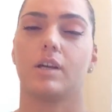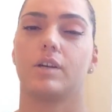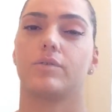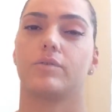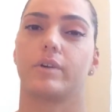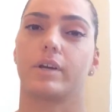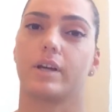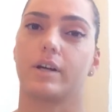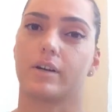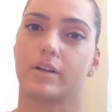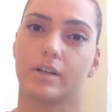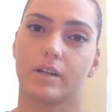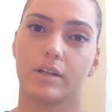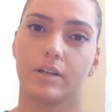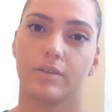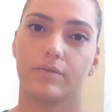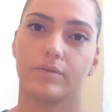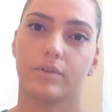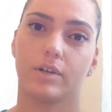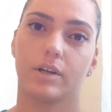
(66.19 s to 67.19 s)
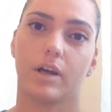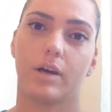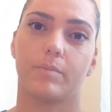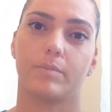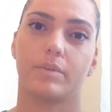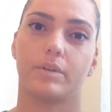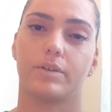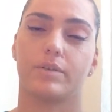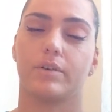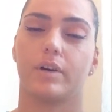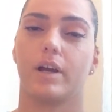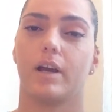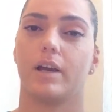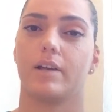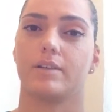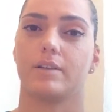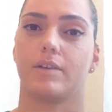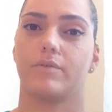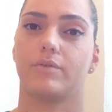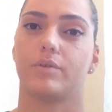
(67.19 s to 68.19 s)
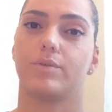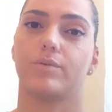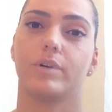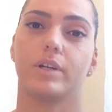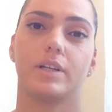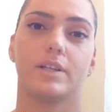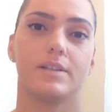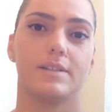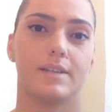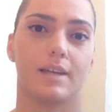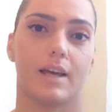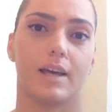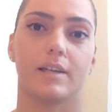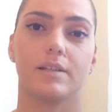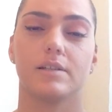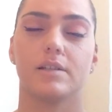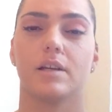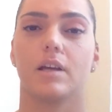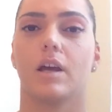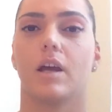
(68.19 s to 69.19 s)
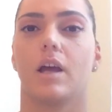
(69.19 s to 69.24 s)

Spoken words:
Regarding the vocabulary, as I've already said,